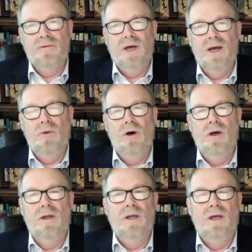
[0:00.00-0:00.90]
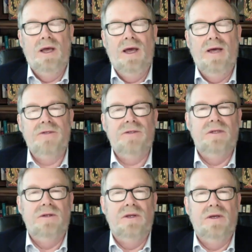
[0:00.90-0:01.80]
Taiwan
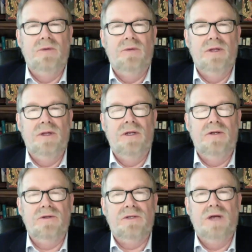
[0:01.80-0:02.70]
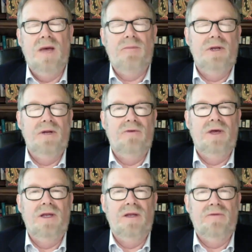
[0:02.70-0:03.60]
has the ability to stop an
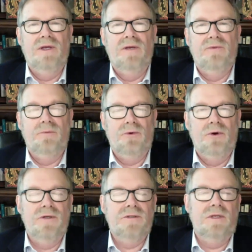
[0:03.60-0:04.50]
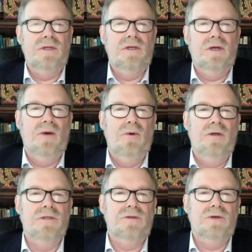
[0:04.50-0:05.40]
invading fleet from crossing the
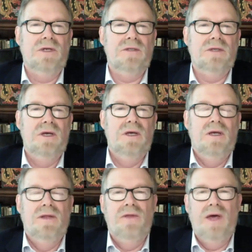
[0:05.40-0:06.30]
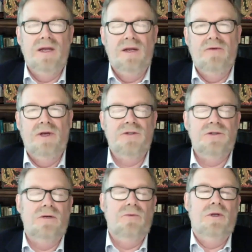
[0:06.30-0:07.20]
Taiwan Straits, that
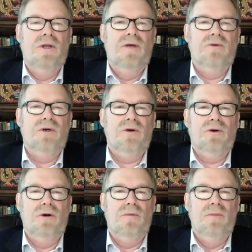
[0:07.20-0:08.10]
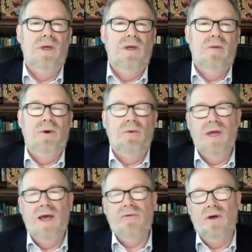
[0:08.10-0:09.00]
invasion will never occur. But we
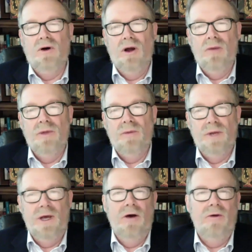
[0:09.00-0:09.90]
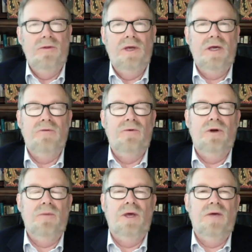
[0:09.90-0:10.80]
have to arm them now. They can
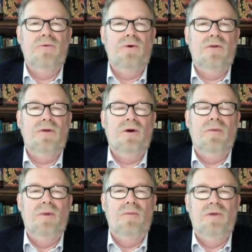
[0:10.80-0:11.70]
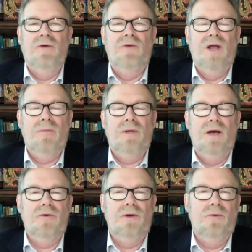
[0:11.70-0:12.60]
afford to pay for it. They're a developed
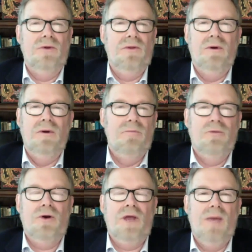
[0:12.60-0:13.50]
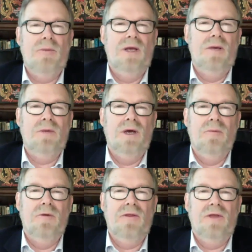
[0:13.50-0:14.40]
country with a per capita
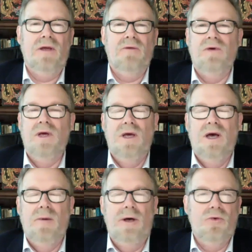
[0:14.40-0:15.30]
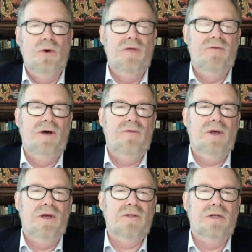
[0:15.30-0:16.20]
income, I think, of about
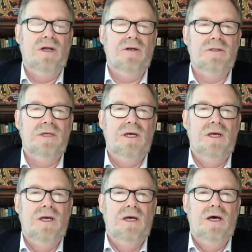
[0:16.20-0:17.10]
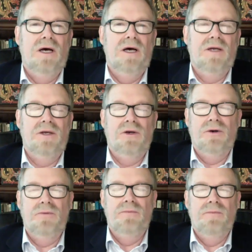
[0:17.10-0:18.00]
$25,000 a year.